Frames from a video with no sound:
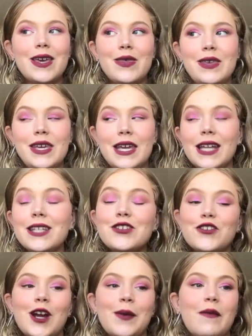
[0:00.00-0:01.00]
the
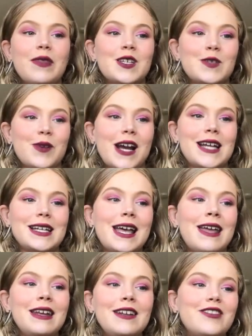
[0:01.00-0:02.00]
Instagram of this brand
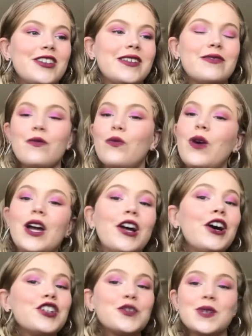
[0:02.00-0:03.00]
and it just
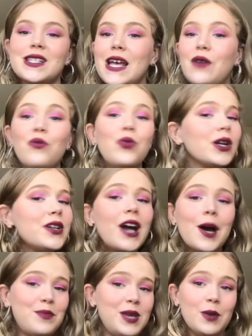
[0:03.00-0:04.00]
100% would
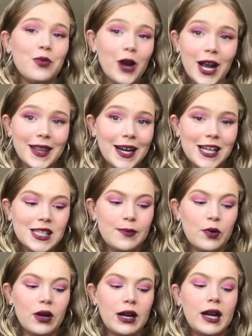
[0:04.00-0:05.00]
not be a brand that I
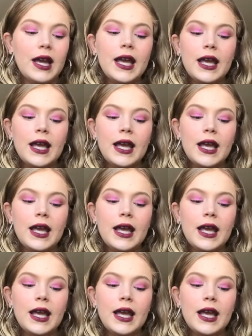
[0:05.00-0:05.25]
support.